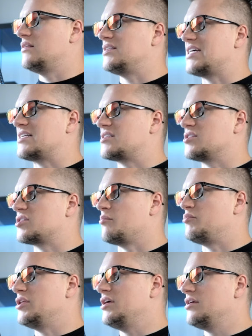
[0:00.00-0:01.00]
The task is
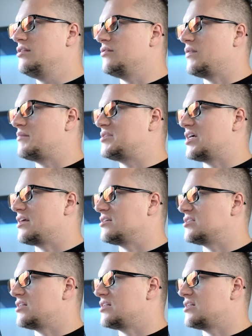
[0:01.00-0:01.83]
completed. The website is